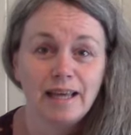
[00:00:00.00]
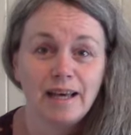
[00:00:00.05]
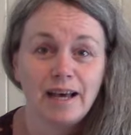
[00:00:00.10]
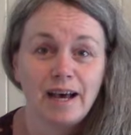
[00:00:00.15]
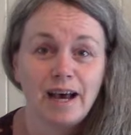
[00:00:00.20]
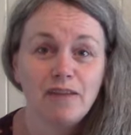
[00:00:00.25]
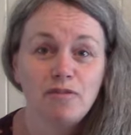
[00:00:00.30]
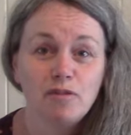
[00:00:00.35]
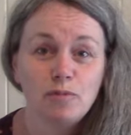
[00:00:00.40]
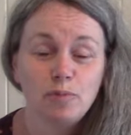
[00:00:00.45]

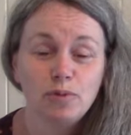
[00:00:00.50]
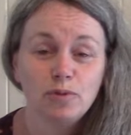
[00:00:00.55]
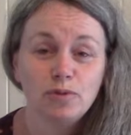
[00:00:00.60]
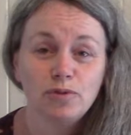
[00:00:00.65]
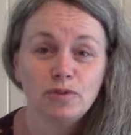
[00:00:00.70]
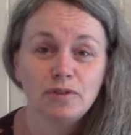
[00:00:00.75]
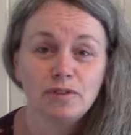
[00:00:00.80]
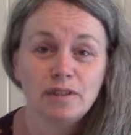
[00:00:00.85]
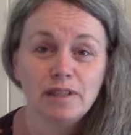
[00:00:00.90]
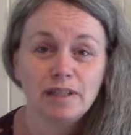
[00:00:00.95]
I will put
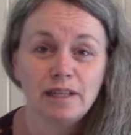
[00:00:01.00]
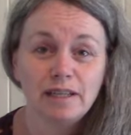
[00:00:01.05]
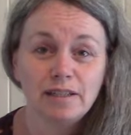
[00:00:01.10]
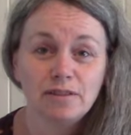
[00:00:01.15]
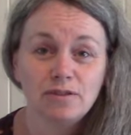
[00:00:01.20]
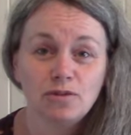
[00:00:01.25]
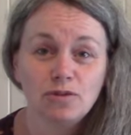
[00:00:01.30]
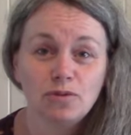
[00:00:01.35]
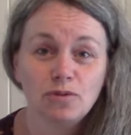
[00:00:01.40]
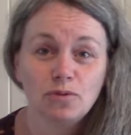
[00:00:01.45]

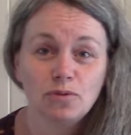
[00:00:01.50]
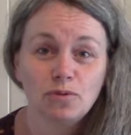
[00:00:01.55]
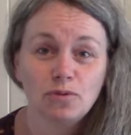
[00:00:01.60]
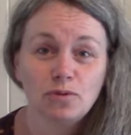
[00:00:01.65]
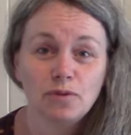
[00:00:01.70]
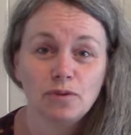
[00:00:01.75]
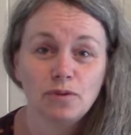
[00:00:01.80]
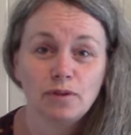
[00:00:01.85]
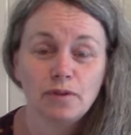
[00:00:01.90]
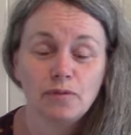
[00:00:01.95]
links
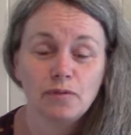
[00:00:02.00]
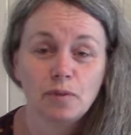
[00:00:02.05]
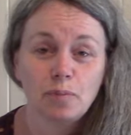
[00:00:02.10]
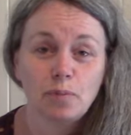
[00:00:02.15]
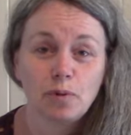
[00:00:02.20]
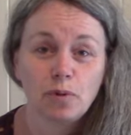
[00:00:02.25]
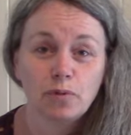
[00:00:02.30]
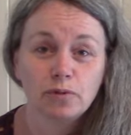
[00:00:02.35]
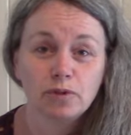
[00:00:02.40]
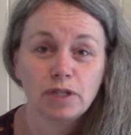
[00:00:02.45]
to the
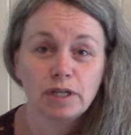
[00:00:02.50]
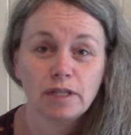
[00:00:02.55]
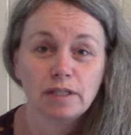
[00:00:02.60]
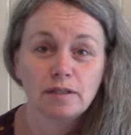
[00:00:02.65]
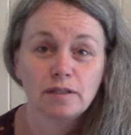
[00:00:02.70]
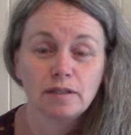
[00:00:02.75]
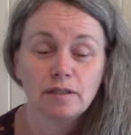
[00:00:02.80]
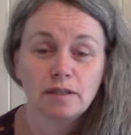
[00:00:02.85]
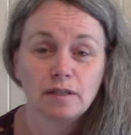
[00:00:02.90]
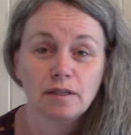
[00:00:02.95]

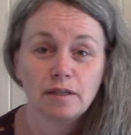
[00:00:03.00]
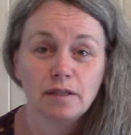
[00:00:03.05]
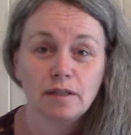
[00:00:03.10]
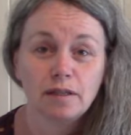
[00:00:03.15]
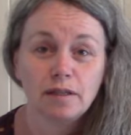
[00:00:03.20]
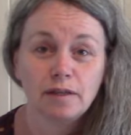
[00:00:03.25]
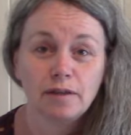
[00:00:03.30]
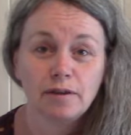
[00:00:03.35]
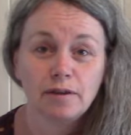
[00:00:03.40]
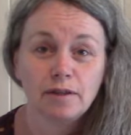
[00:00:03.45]
projects
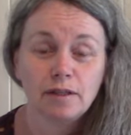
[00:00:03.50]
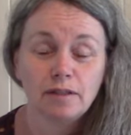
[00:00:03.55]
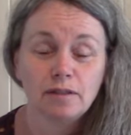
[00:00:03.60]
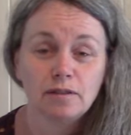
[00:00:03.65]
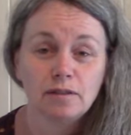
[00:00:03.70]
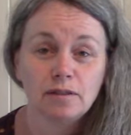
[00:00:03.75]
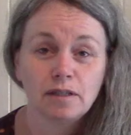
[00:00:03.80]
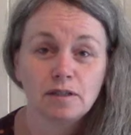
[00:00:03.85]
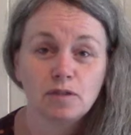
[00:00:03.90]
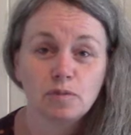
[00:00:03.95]
in the
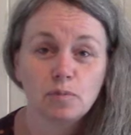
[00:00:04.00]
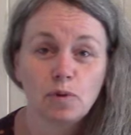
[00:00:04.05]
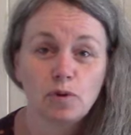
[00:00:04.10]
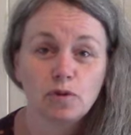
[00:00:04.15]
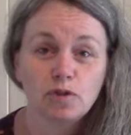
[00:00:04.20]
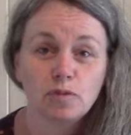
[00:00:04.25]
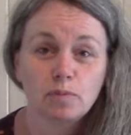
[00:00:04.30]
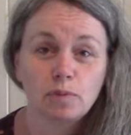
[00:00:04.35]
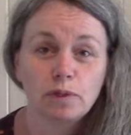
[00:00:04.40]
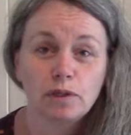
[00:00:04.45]
text
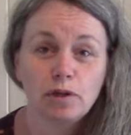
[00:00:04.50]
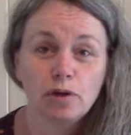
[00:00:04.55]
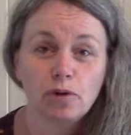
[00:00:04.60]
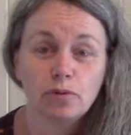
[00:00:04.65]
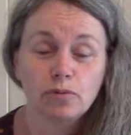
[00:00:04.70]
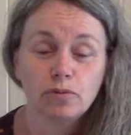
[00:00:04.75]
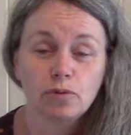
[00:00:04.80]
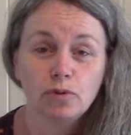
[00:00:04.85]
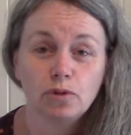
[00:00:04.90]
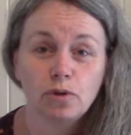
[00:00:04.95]
box
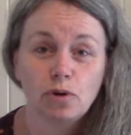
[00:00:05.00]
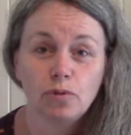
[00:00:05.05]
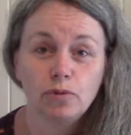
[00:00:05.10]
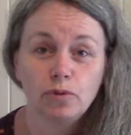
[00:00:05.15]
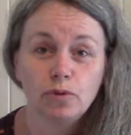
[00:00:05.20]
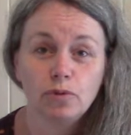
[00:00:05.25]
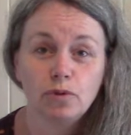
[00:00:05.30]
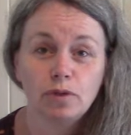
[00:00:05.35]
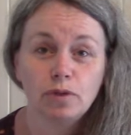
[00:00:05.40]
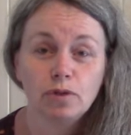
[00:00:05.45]
below, so
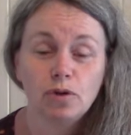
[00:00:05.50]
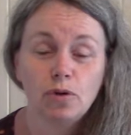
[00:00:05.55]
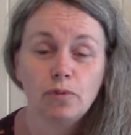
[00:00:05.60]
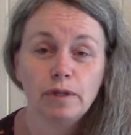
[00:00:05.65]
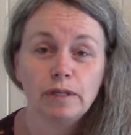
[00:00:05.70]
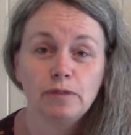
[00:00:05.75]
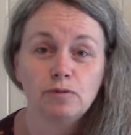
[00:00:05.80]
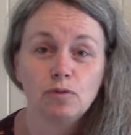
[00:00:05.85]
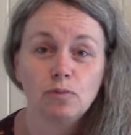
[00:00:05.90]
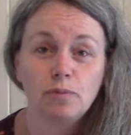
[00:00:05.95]
you can go
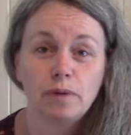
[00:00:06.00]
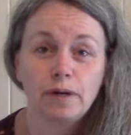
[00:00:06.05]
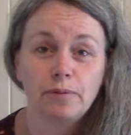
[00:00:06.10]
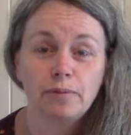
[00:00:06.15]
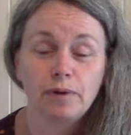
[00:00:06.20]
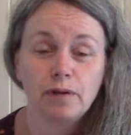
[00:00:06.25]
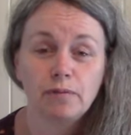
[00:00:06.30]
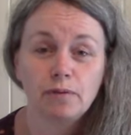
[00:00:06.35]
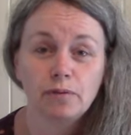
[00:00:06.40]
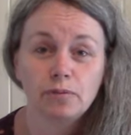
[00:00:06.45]
into my
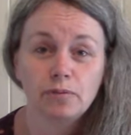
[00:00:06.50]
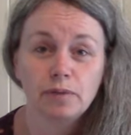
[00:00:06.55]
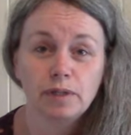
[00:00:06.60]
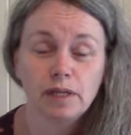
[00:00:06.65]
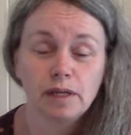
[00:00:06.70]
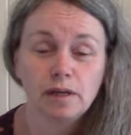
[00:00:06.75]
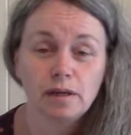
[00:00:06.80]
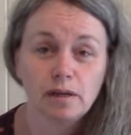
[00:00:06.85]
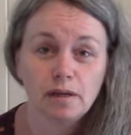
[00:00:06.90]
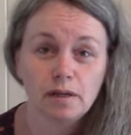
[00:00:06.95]

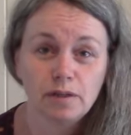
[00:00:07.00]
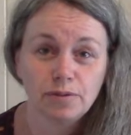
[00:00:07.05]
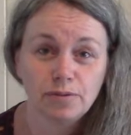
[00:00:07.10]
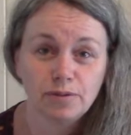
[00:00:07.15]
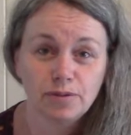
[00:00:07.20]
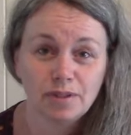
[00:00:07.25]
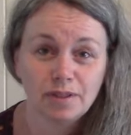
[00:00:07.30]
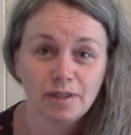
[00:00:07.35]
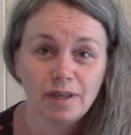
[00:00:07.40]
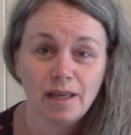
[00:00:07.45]
Ravelry
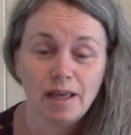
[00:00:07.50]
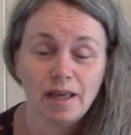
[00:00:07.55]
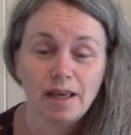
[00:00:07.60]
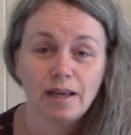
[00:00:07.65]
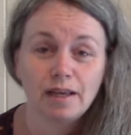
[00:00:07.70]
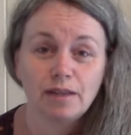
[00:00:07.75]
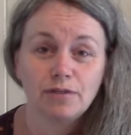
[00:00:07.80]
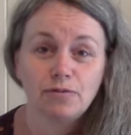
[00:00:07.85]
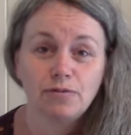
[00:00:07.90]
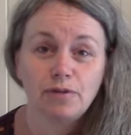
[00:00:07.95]
account
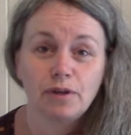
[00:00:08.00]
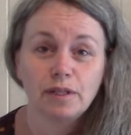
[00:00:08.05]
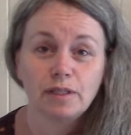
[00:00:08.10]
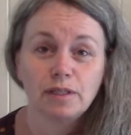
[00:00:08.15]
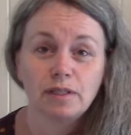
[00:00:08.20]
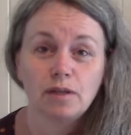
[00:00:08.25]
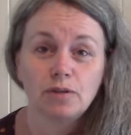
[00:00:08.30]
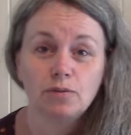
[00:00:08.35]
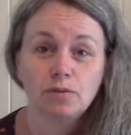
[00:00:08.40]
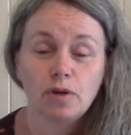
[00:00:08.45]
and find
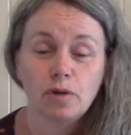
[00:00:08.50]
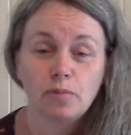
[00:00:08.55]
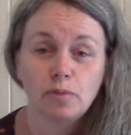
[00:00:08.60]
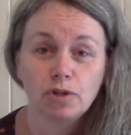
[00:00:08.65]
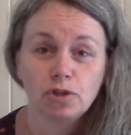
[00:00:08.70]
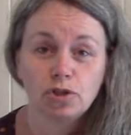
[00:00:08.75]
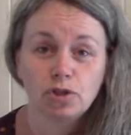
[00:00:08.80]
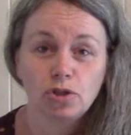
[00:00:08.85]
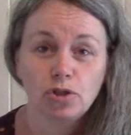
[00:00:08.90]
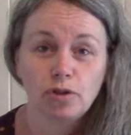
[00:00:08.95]
out how
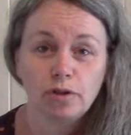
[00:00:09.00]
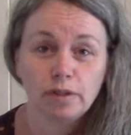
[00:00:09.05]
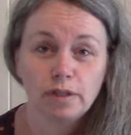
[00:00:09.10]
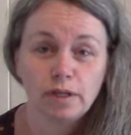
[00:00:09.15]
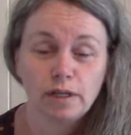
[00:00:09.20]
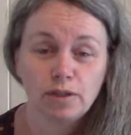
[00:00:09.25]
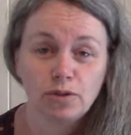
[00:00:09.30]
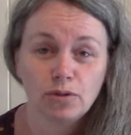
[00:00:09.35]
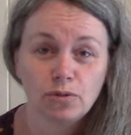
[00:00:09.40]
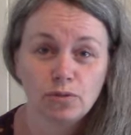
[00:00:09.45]
much yarn
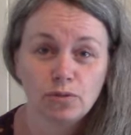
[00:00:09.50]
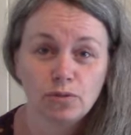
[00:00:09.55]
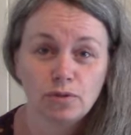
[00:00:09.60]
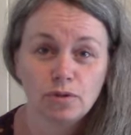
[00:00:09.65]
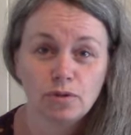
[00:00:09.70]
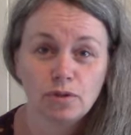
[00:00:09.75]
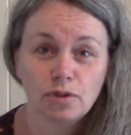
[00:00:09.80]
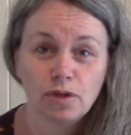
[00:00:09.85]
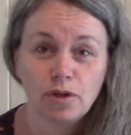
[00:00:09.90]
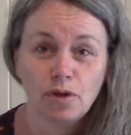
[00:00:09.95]
I
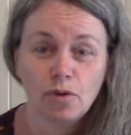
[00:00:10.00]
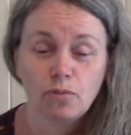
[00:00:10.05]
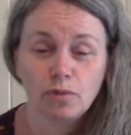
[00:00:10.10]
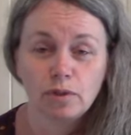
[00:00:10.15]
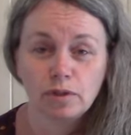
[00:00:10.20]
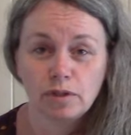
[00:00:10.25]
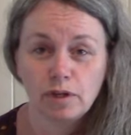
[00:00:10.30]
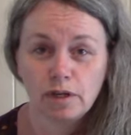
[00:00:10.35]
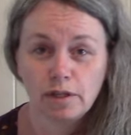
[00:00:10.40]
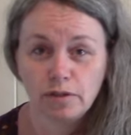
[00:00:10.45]
used,
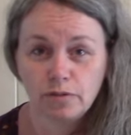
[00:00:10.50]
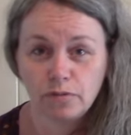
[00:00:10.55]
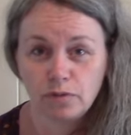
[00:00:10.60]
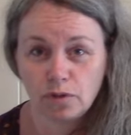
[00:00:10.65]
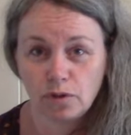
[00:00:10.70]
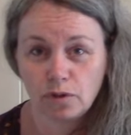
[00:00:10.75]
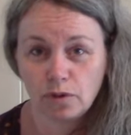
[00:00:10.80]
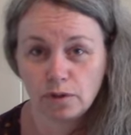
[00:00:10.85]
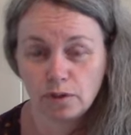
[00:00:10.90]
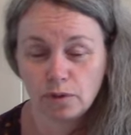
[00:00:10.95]
what kind of
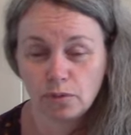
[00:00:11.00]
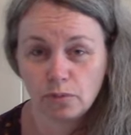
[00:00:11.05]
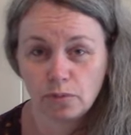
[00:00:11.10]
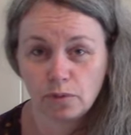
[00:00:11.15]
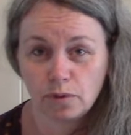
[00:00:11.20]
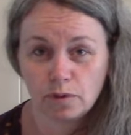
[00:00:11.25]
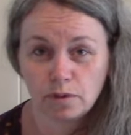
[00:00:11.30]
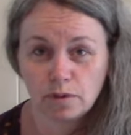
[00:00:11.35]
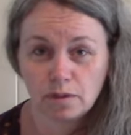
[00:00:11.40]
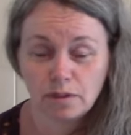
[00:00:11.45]
yarn it
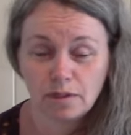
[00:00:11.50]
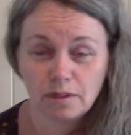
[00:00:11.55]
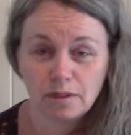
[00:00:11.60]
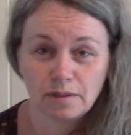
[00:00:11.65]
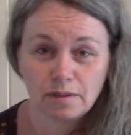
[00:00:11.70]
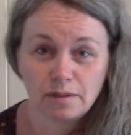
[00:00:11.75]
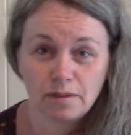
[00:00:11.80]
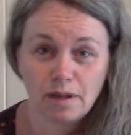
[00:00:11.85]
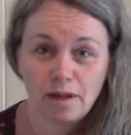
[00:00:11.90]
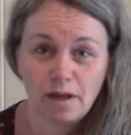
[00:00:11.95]
was,
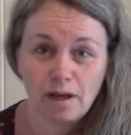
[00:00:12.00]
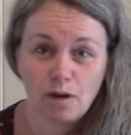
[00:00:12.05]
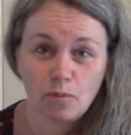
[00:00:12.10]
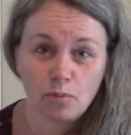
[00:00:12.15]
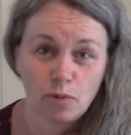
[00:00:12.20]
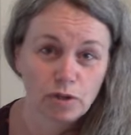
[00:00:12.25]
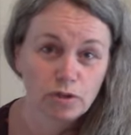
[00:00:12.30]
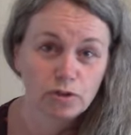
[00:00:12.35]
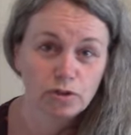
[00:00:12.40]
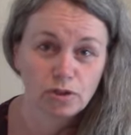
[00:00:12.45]
and how
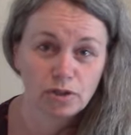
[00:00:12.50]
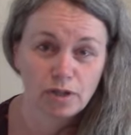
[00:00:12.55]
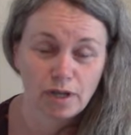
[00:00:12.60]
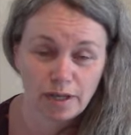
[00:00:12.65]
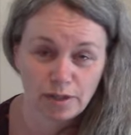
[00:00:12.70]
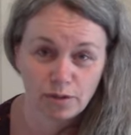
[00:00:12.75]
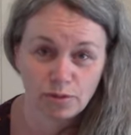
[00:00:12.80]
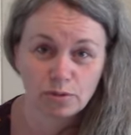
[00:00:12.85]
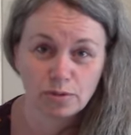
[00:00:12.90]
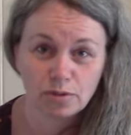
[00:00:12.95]
much
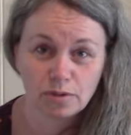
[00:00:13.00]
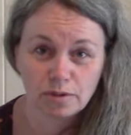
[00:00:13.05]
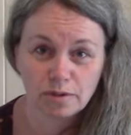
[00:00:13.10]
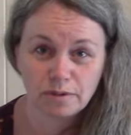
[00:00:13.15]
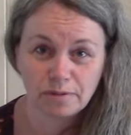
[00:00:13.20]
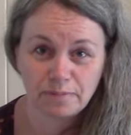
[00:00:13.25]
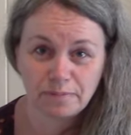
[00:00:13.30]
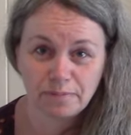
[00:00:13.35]
I used.